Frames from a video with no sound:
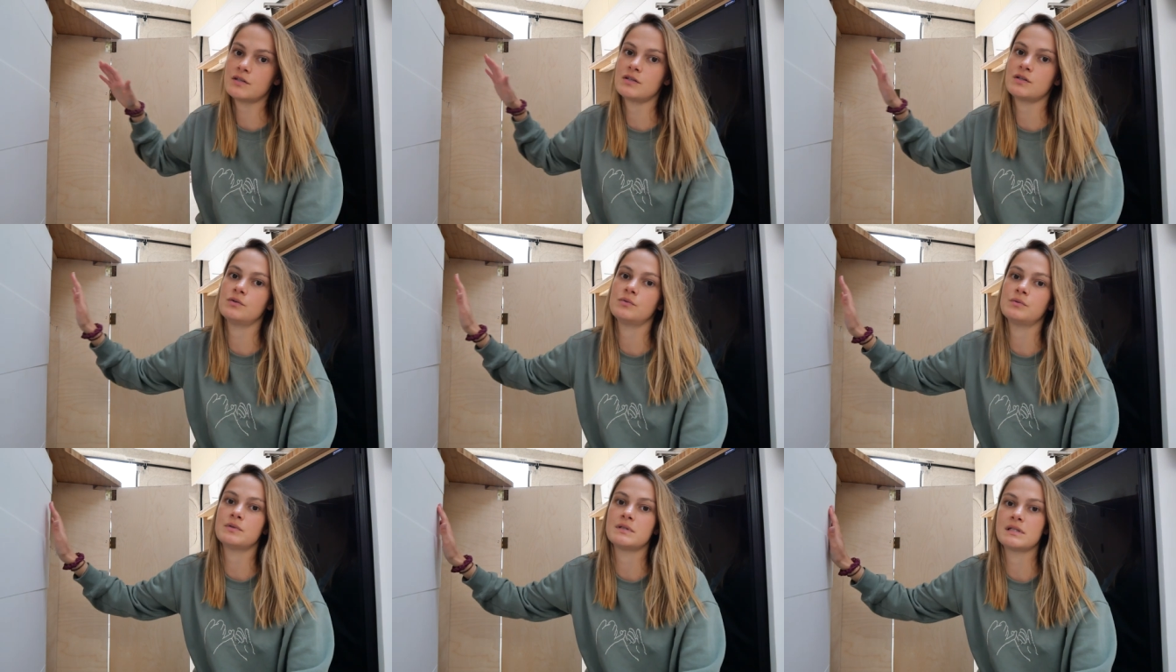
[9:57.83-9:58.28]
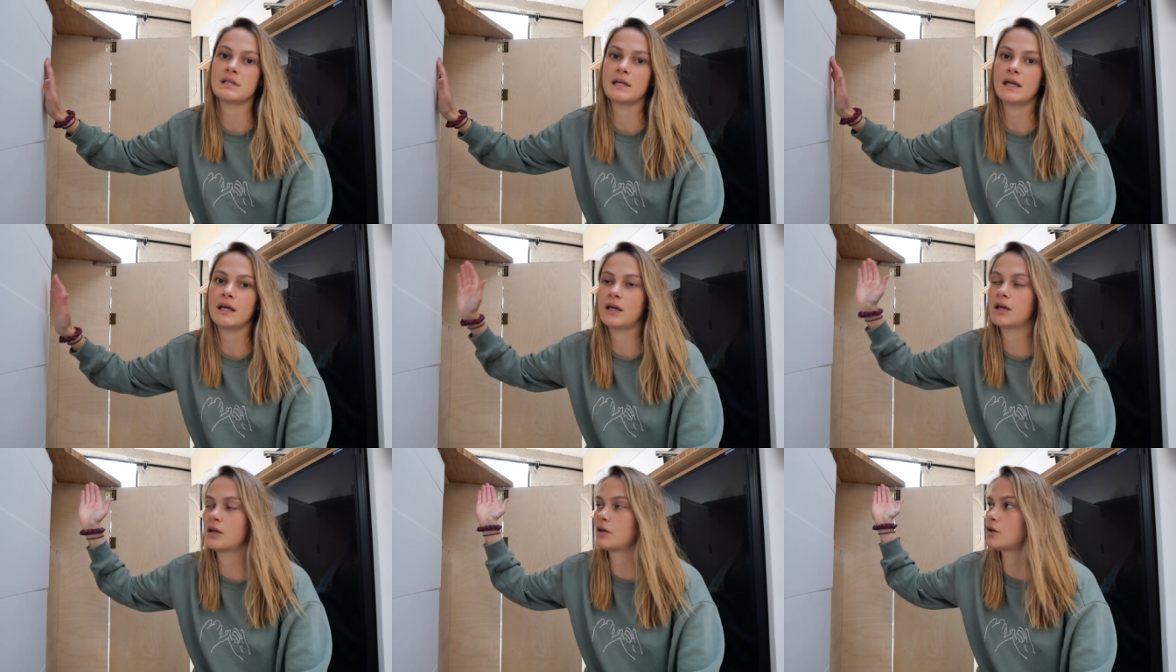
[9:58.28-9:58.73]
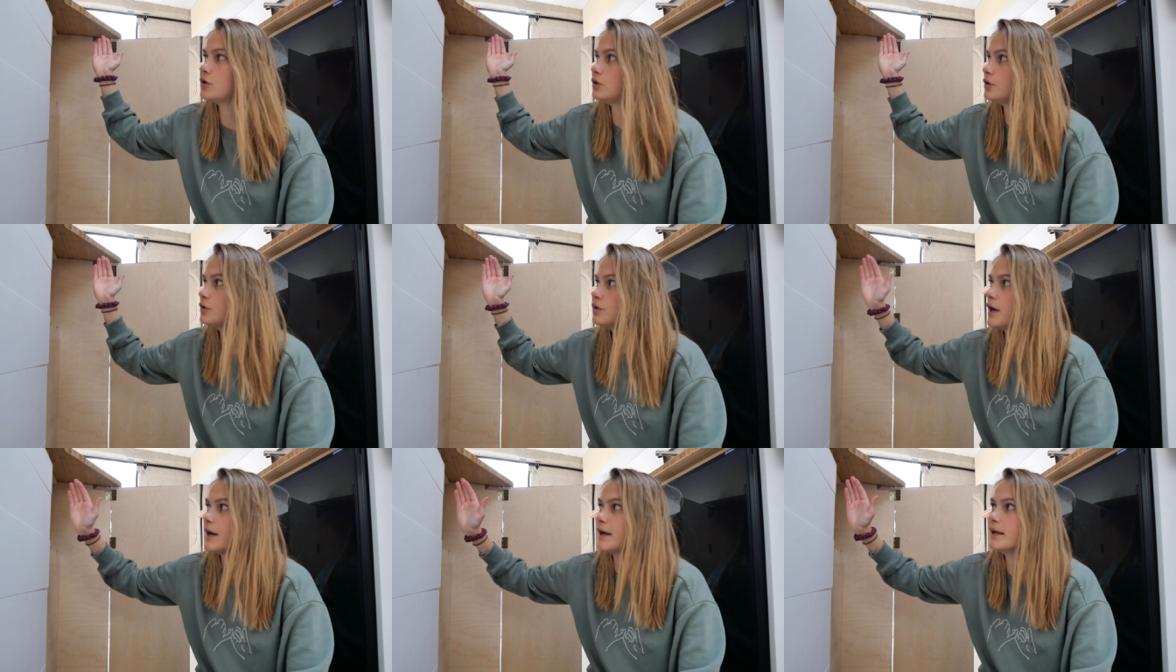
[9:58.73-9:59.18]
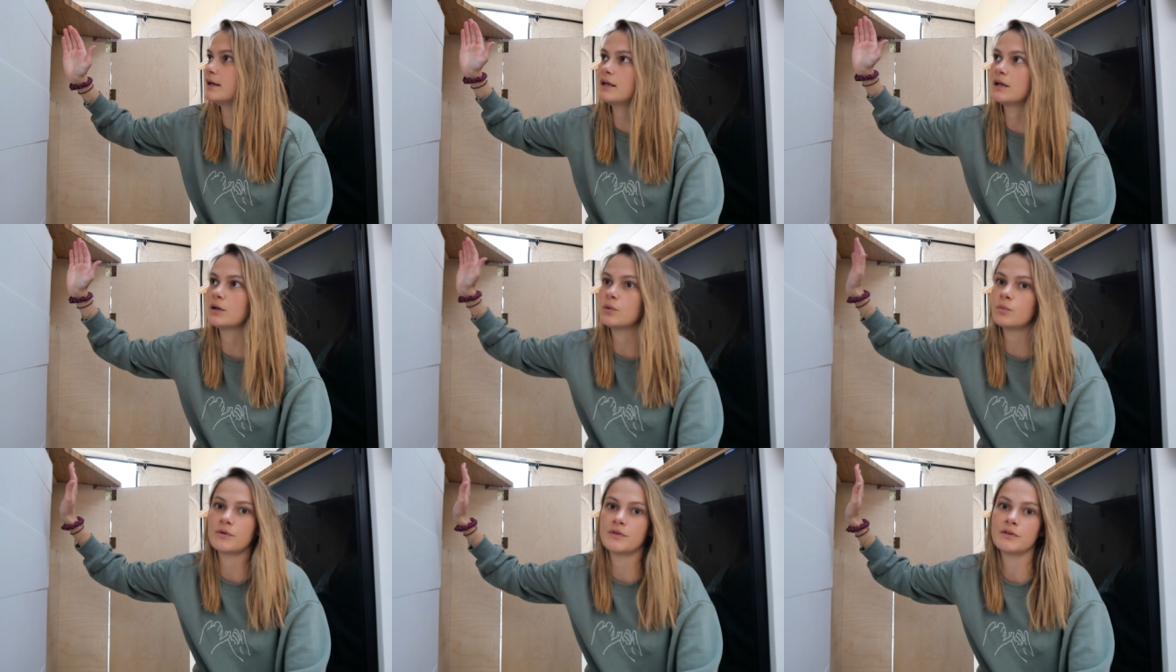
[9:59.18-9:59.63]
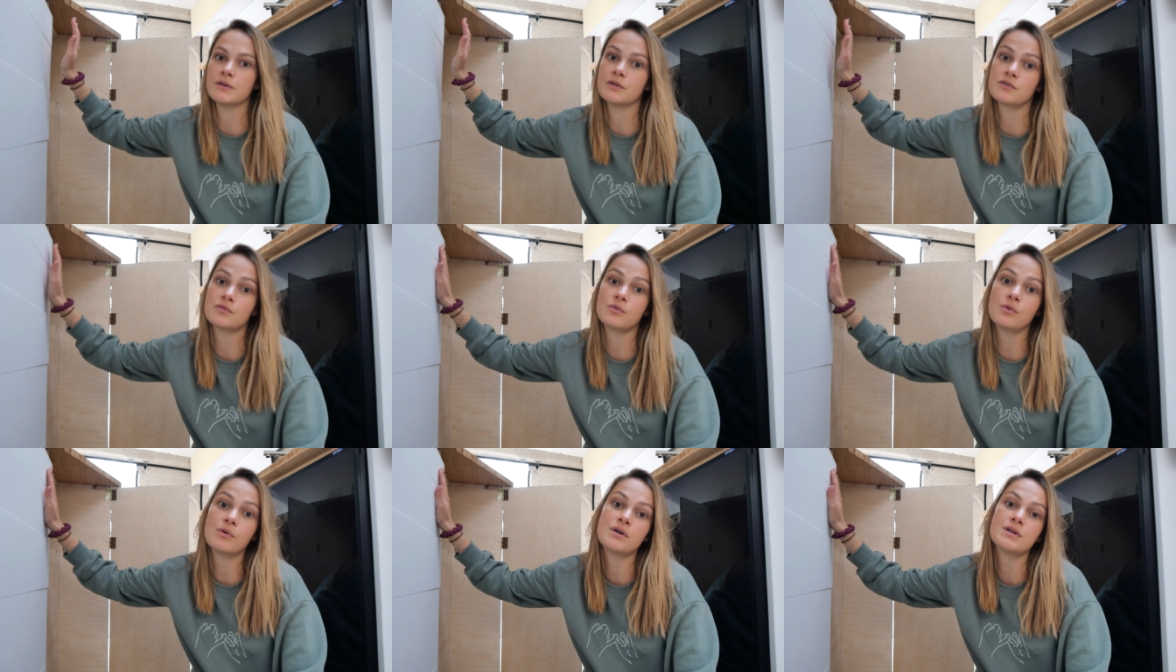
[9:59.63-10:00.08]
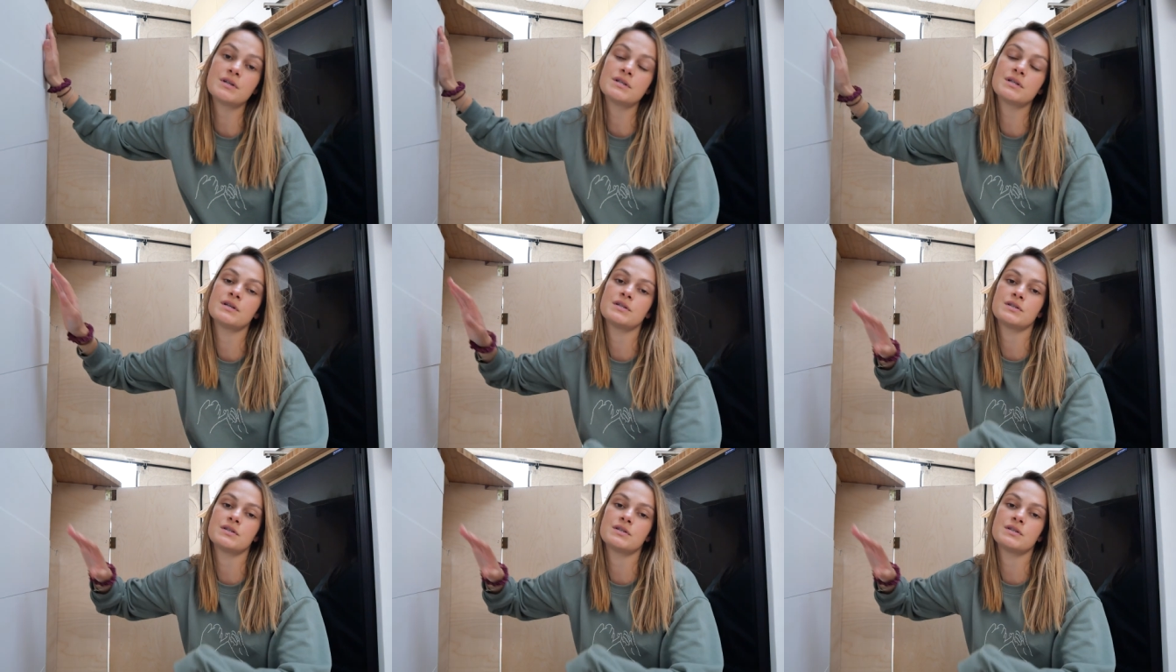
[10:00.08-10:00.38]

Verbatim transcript: so it was like colliding with the drawers.